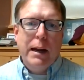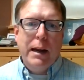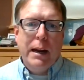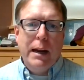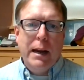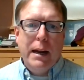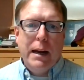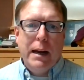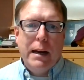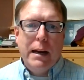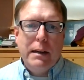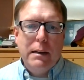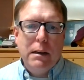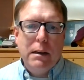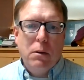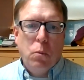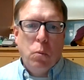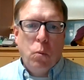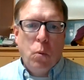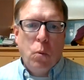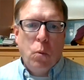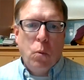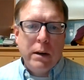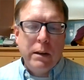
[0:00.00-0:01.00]
And
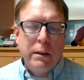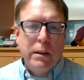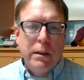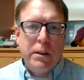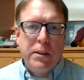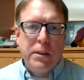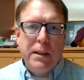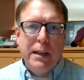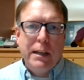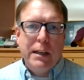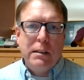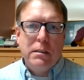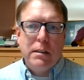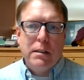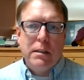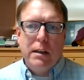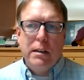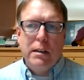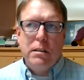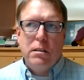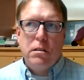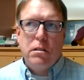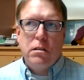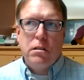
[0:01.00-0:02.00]
one of the things
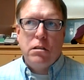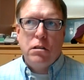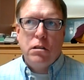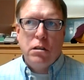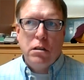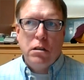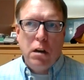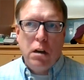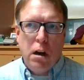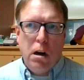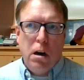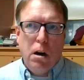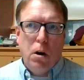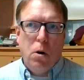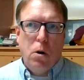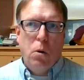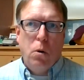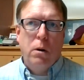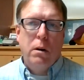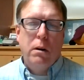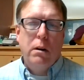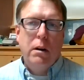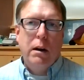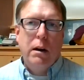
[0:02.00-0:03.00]
that is
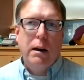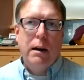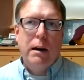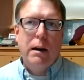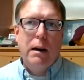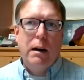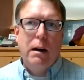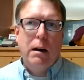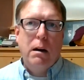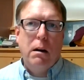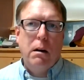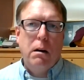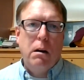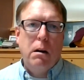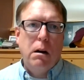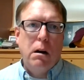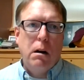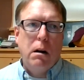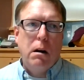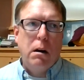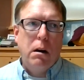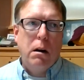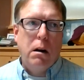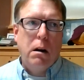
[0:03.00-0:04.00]
so
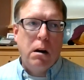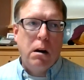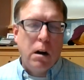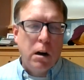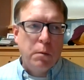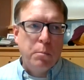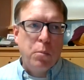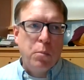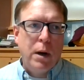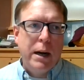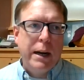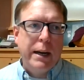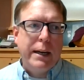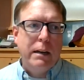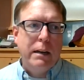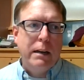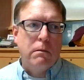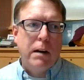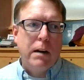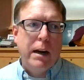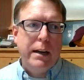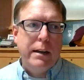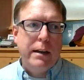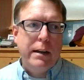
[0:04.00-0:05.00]
heartbreaking
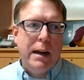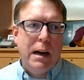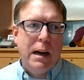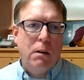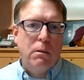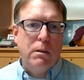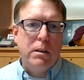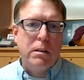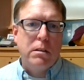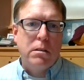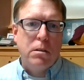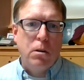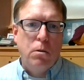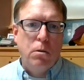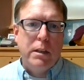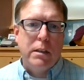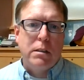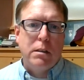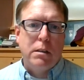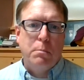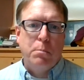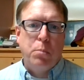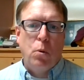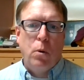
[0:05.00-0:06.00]
right now and so
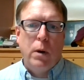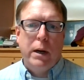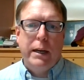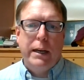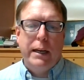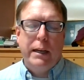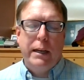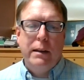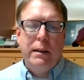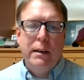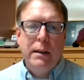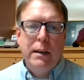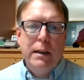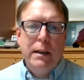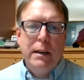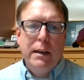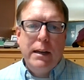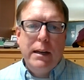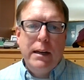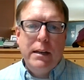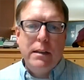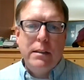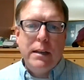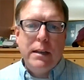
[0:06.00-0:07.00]
disappointing
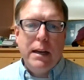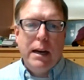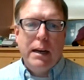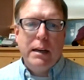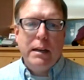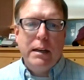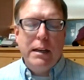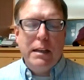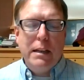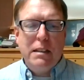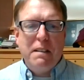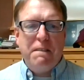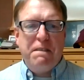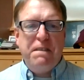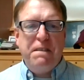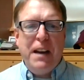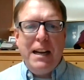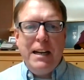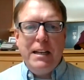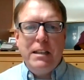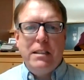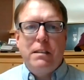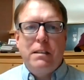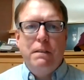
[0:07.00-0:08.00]
is that in the
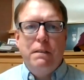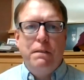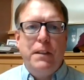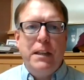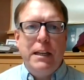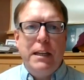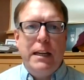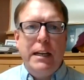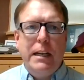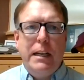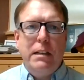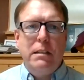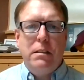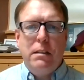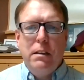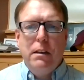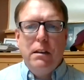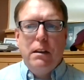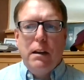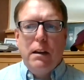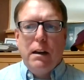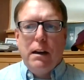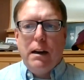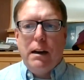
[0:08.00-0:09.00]
face of these
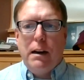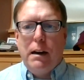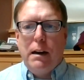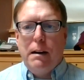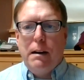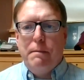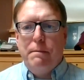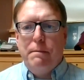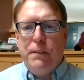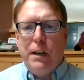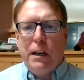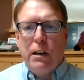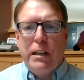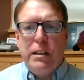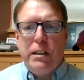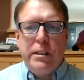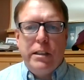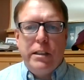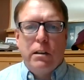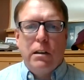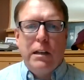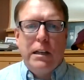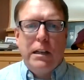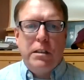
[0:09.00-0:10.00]
very
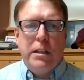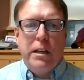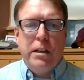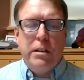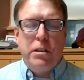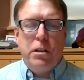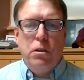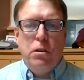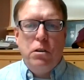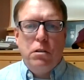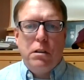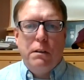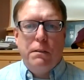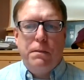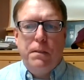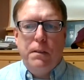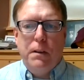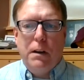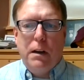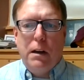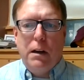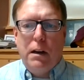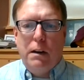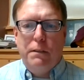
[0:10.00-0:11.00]
serious issues
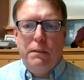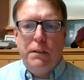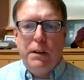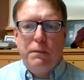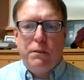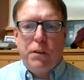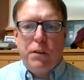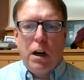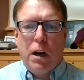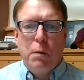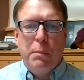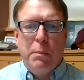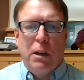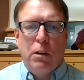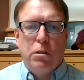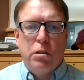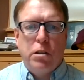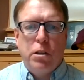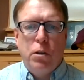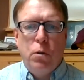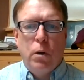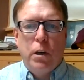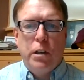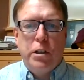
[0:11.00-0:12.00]
of environmental
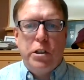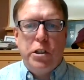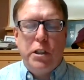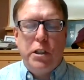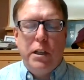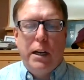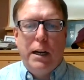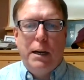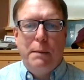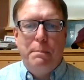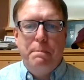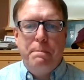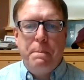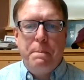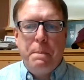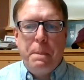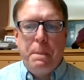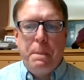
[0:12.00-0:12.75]
stewardship,